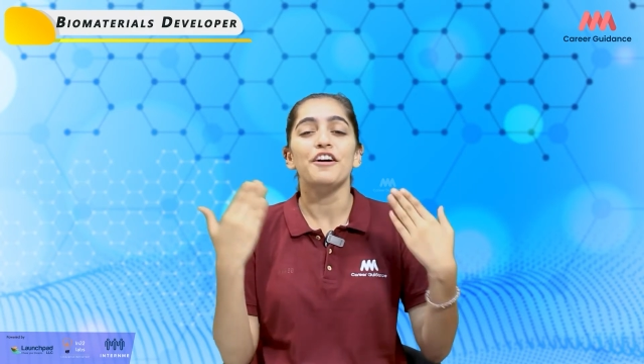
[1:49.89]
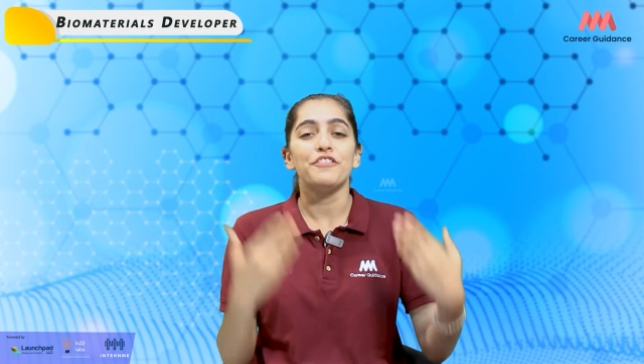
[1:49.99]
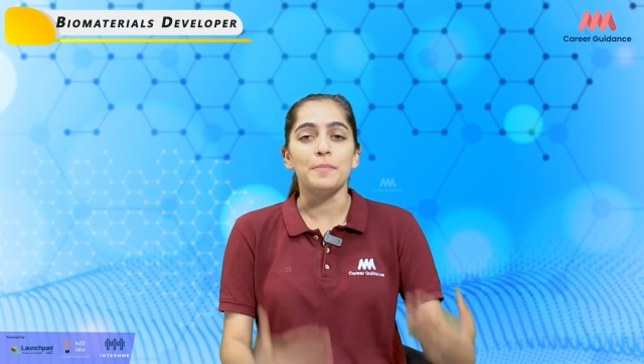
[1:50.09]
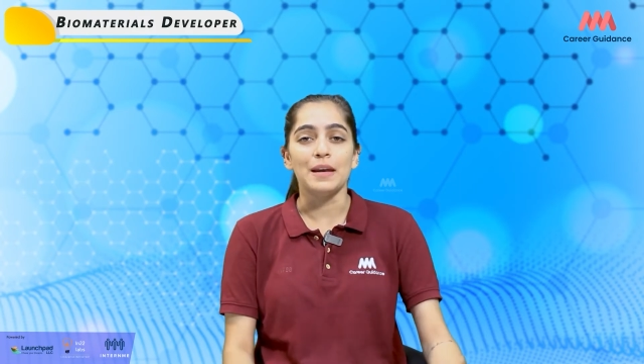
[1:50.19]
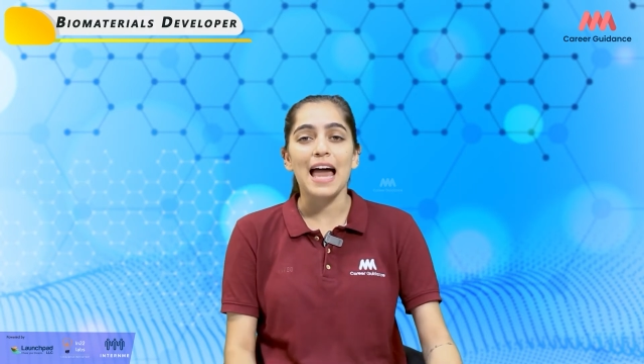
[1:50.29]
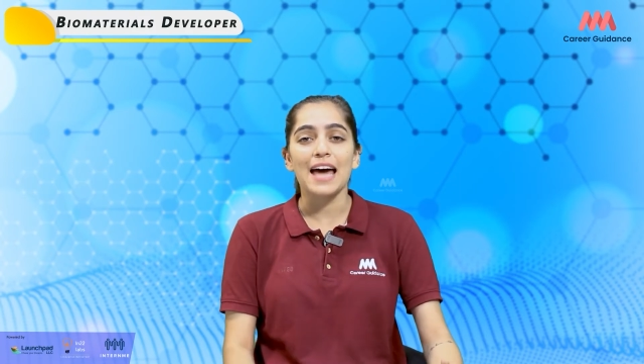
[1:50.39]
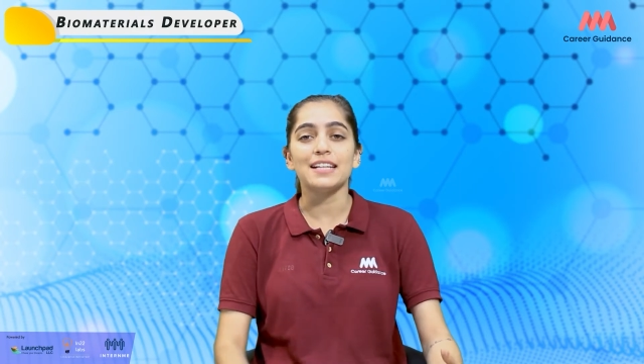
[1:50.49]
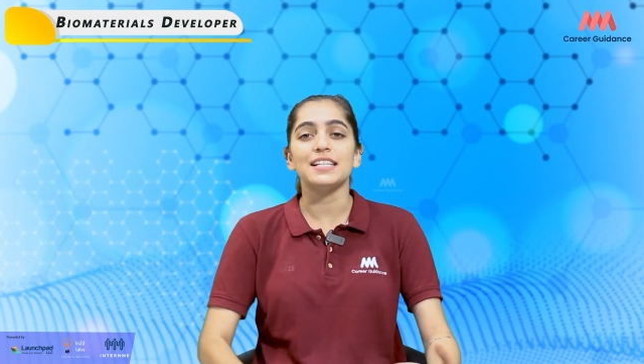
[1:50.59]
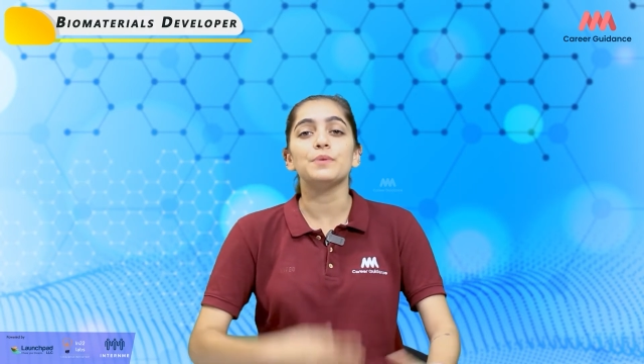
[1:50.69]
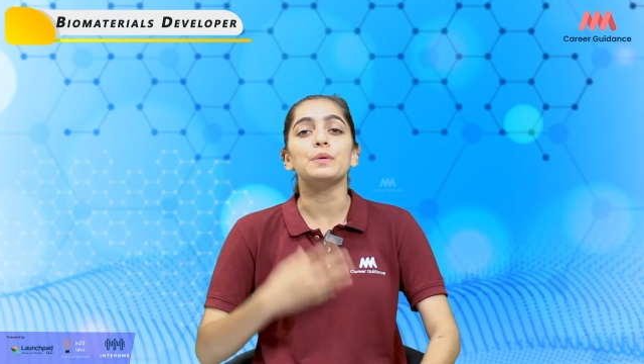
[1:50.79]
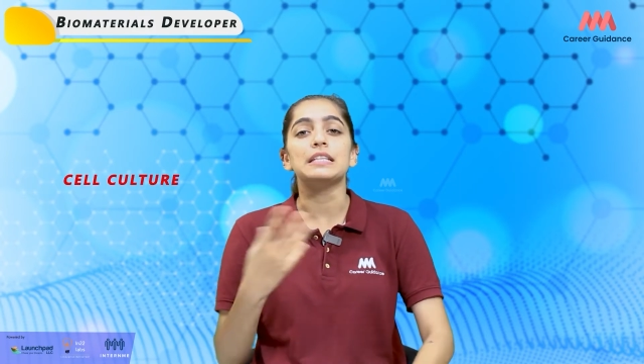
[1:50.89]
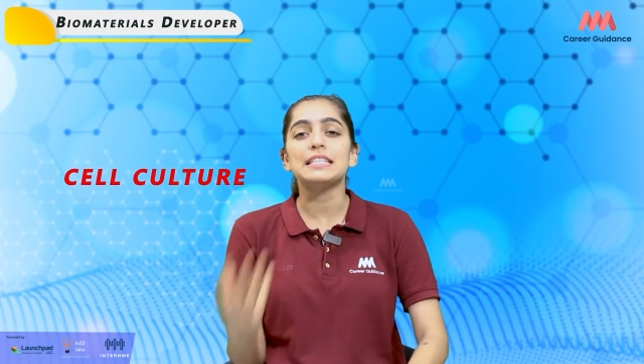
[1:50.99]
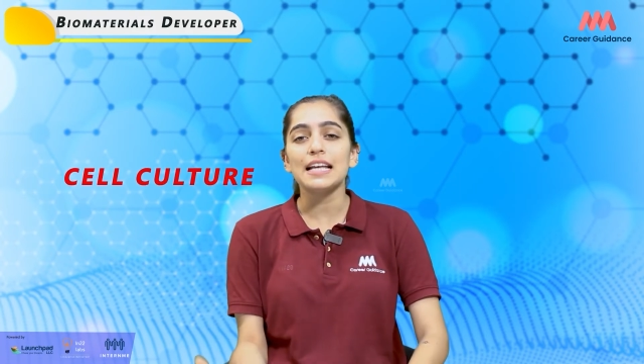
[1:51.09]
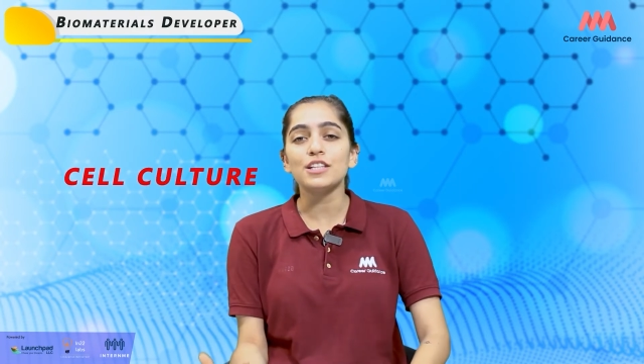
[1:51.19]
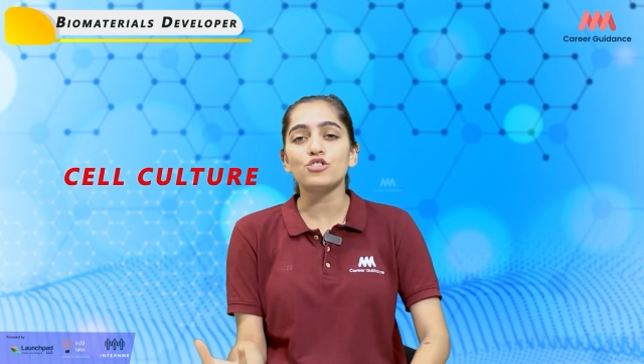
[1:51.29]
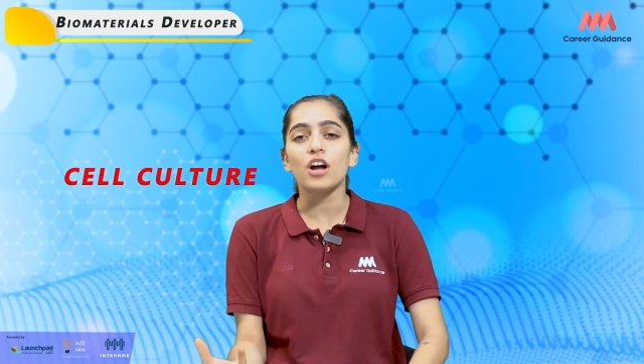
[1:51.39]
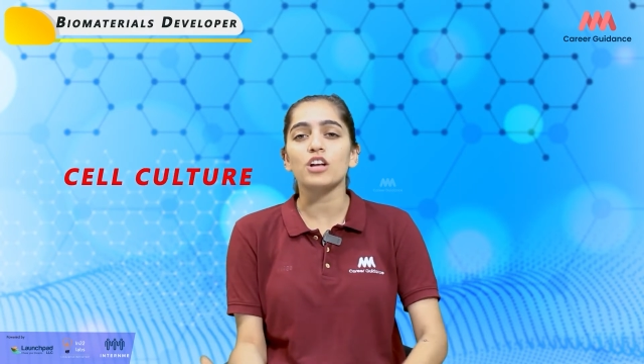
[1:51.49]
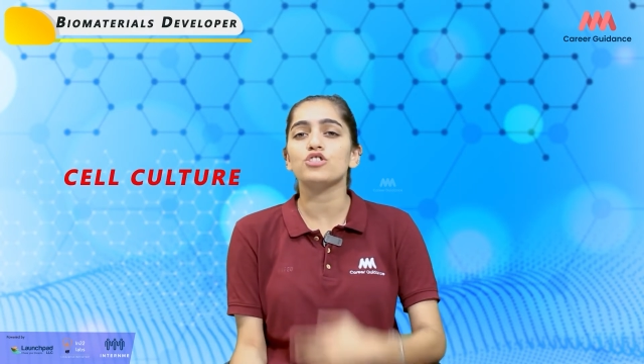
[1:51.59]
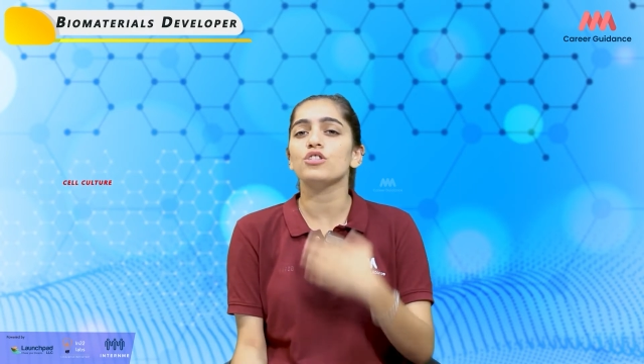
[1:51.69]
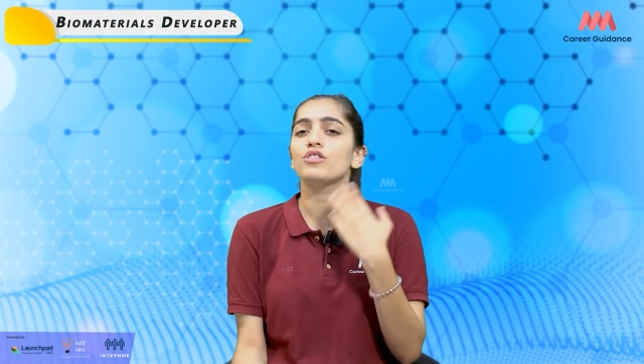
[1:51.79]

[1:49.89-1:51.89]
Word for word: familiarity with cell structure,